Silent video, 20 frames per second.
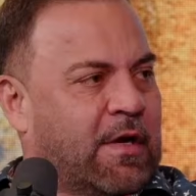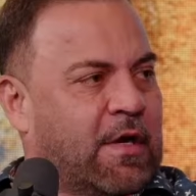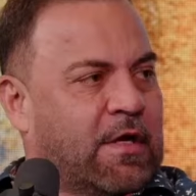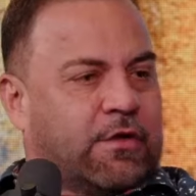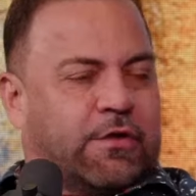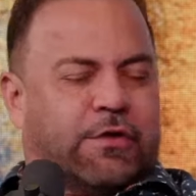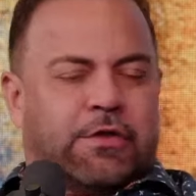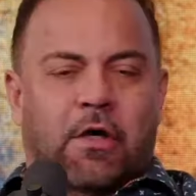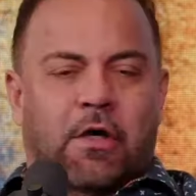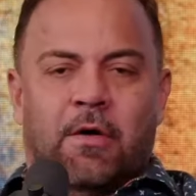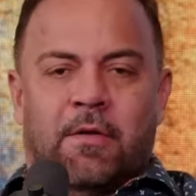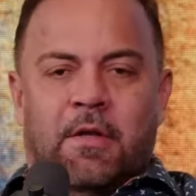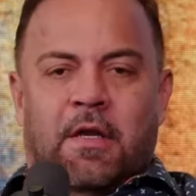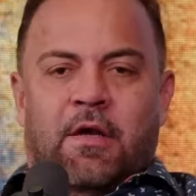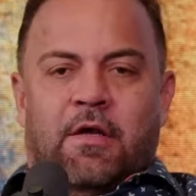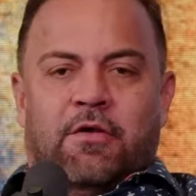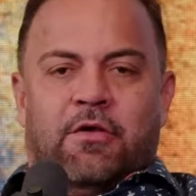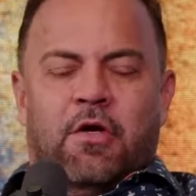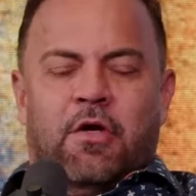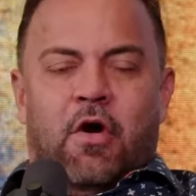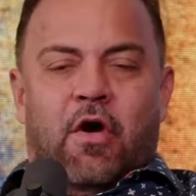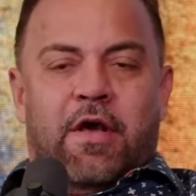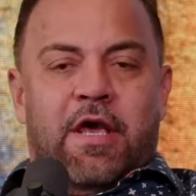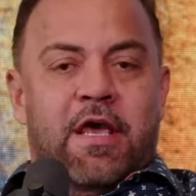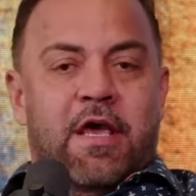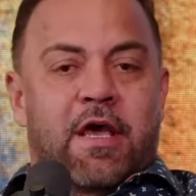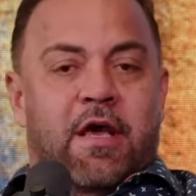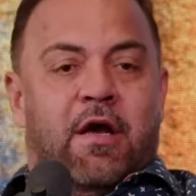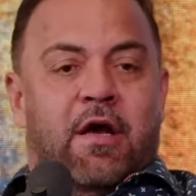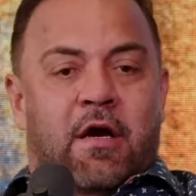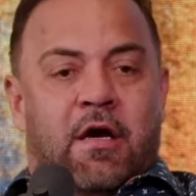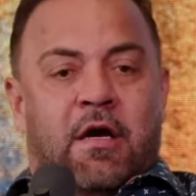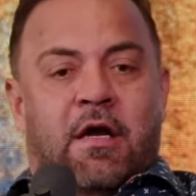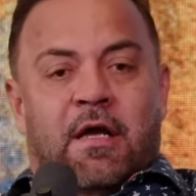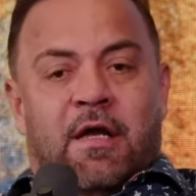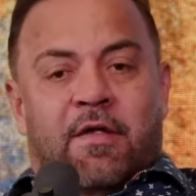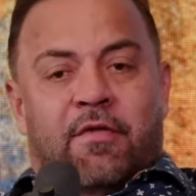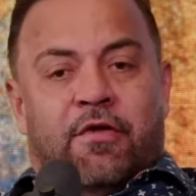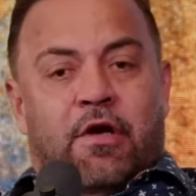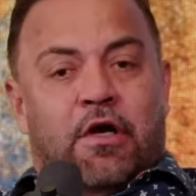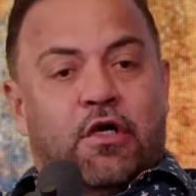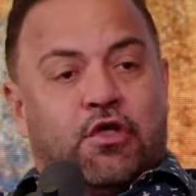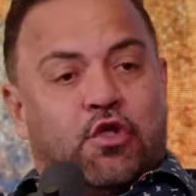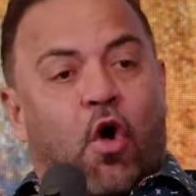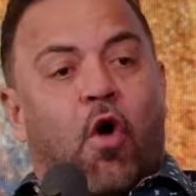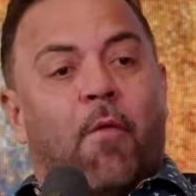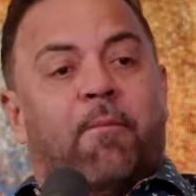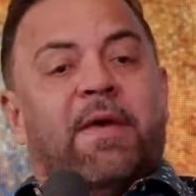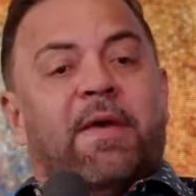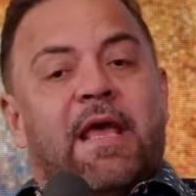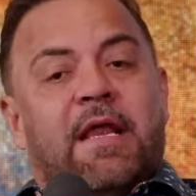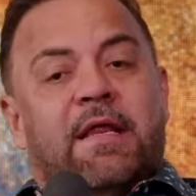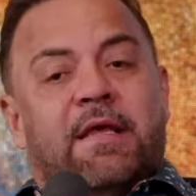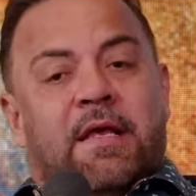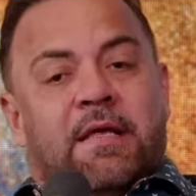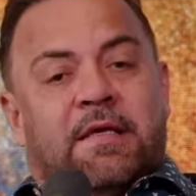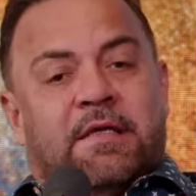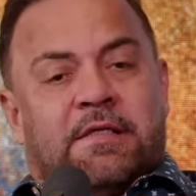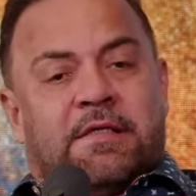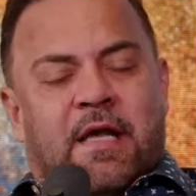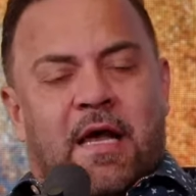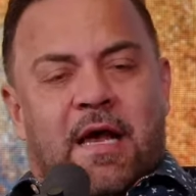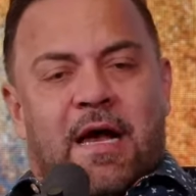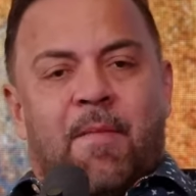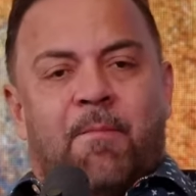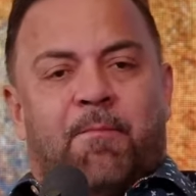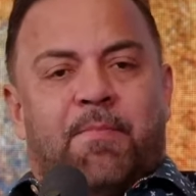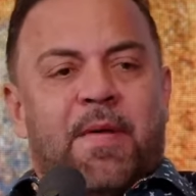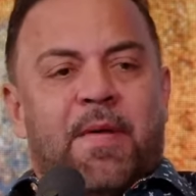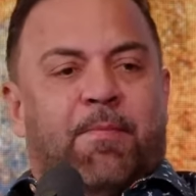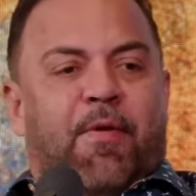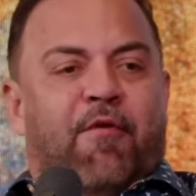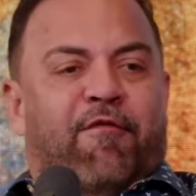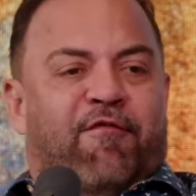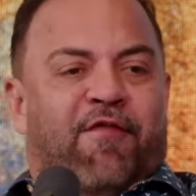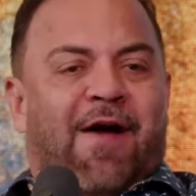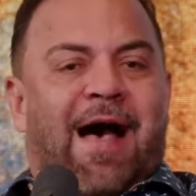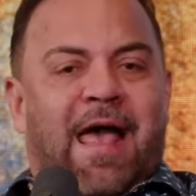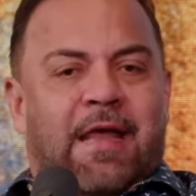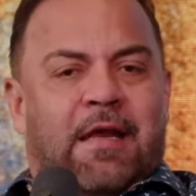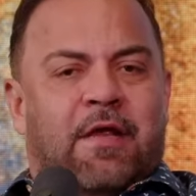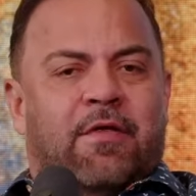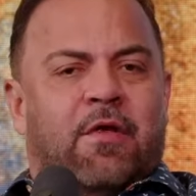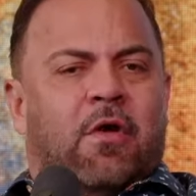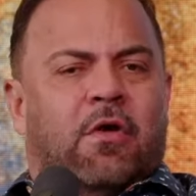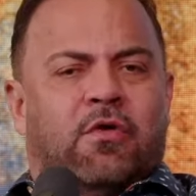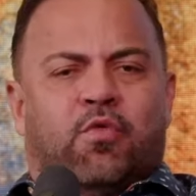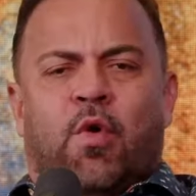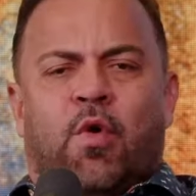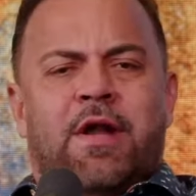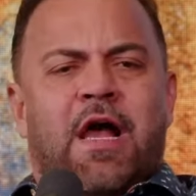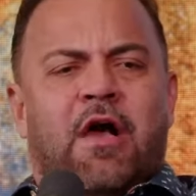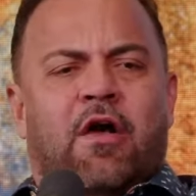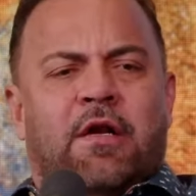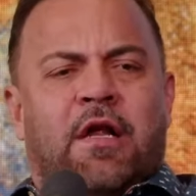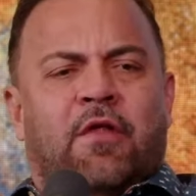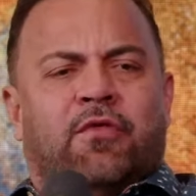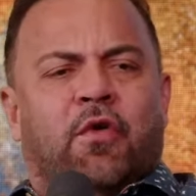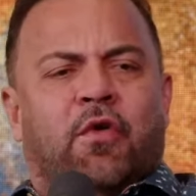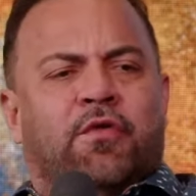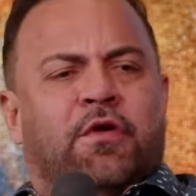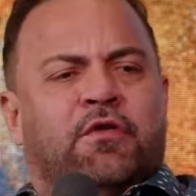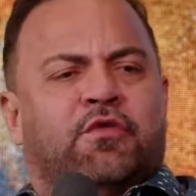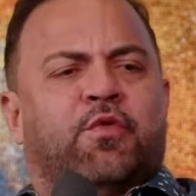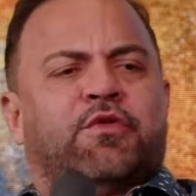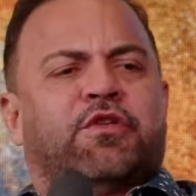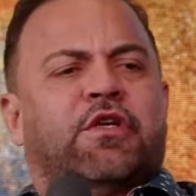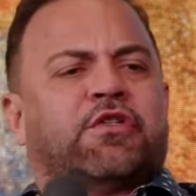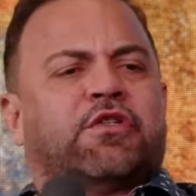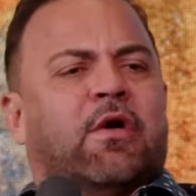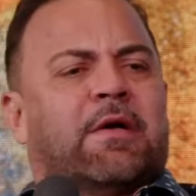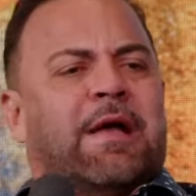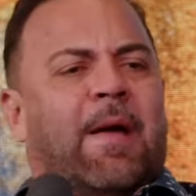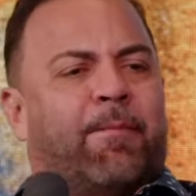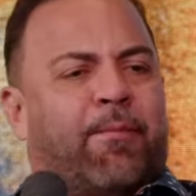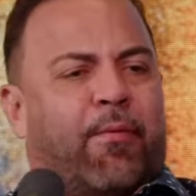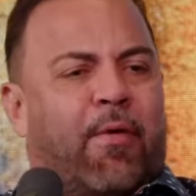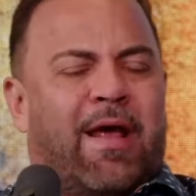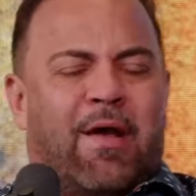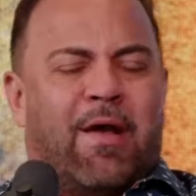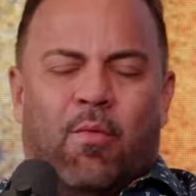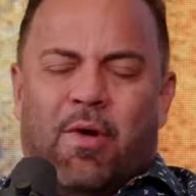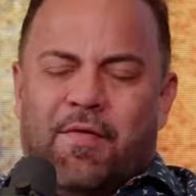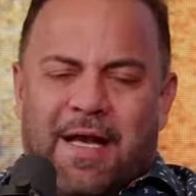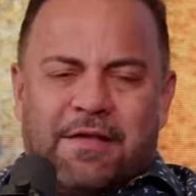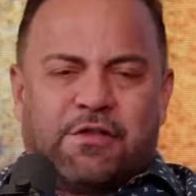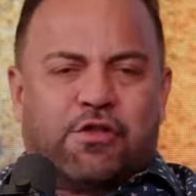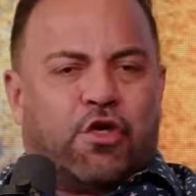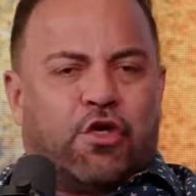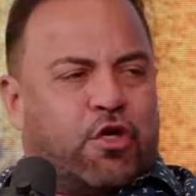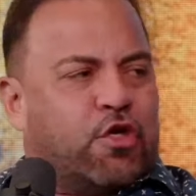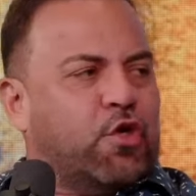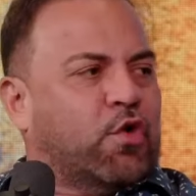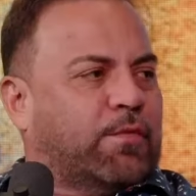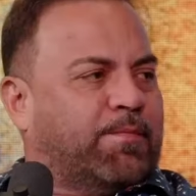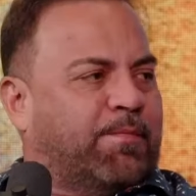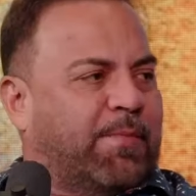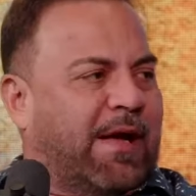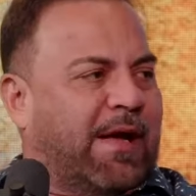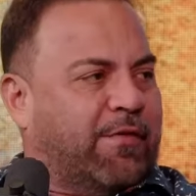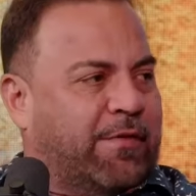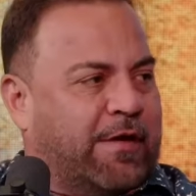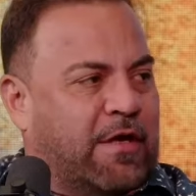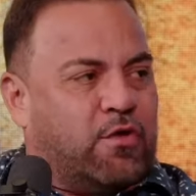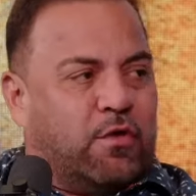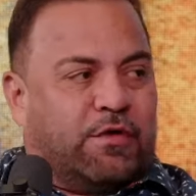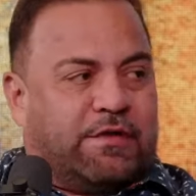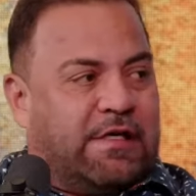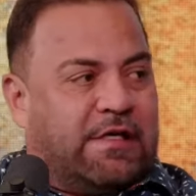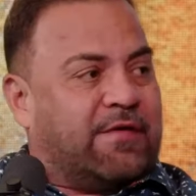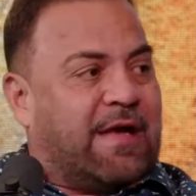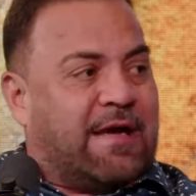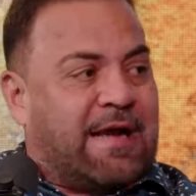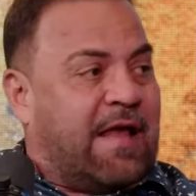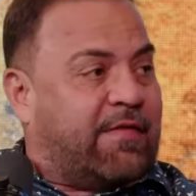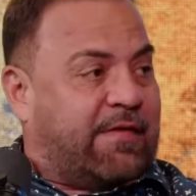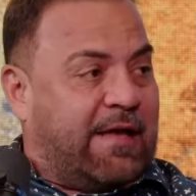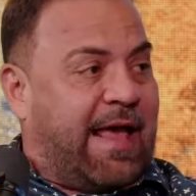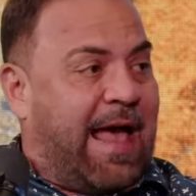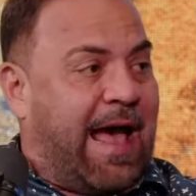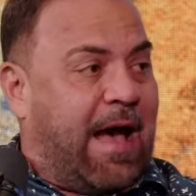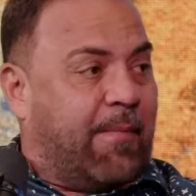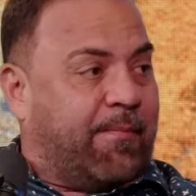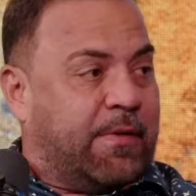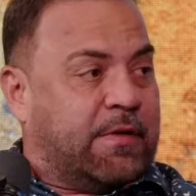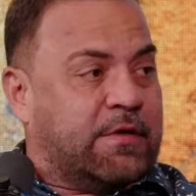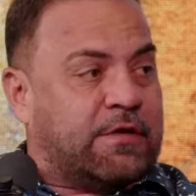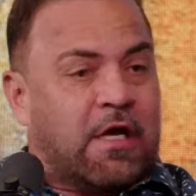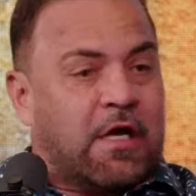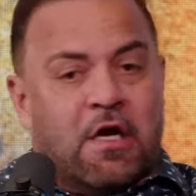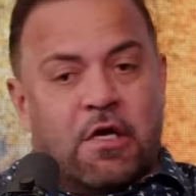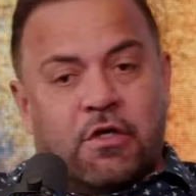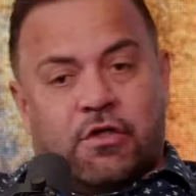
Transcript: So, you know, here there's obedience and people fight it. Goes, we're not going to do this. We're just going to pray. Well, that's cute, but then you see that nothing happens.